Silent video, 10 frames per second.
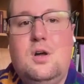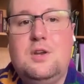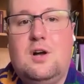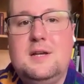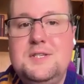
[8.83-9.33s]

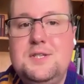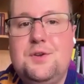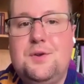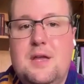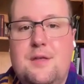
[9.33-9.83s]
On August
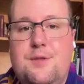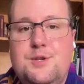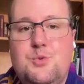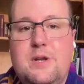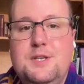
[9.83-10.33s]
30th,
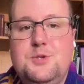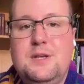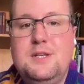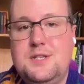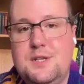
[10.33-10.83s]

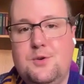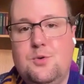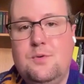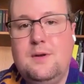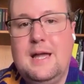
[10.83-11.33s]

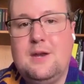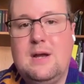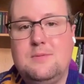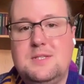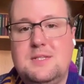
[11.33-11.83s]
2022, at
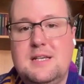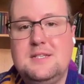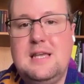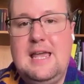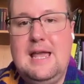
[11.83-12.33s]
around
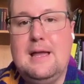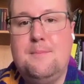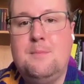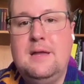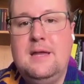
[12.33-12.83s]
6
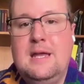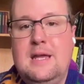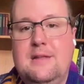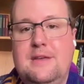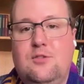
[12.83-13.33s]
a.m.,
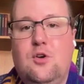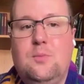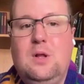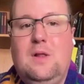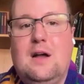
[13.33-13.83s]
the
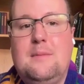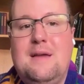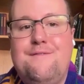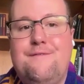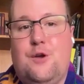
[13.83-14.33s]
alarm clock on
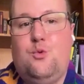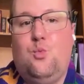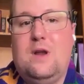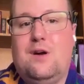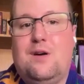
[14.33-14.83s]
my
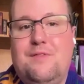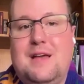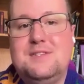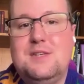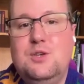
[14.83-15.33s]
phone went off
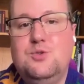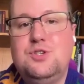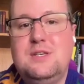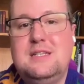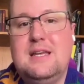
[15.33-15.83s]
as it
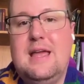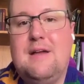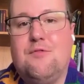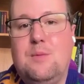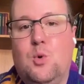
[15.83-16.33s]
usually did
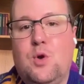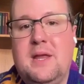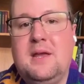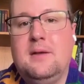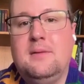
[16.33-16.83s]
every
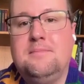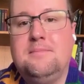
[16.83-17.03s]
morning.